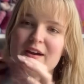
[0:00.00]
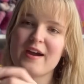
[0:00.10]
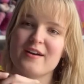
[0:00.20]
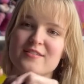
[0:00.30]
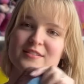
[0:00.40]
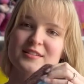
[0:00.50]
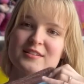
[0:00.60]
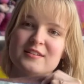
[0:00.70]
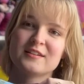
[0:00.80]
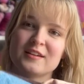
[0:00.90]
out,
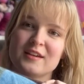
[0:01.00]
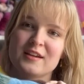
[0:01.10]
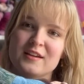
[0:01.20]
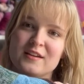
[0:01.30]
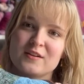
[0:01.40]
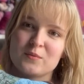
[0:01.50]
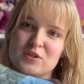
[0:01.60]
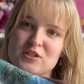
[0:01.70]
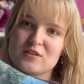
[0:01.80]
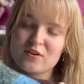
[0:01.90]

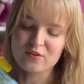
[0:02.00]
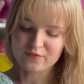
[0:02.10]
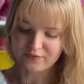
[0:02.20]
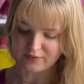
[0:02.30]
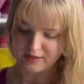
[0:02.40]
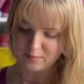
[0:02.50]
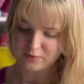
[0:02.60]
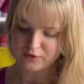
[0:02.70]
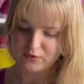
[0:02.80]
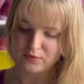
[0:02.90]
which is all of the light
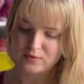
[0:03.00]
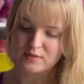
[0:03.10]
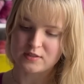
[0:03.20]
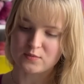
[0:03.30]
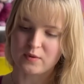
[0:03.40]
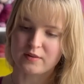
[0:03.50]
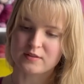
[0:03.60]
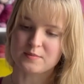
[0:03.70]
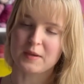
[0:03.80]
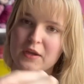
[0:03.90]
blues as well
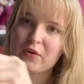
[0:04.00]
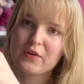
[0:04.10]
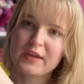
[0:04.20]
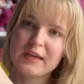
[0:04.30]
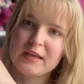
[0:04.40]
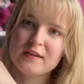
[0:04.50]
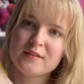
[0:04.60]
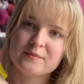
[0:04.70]
as my green.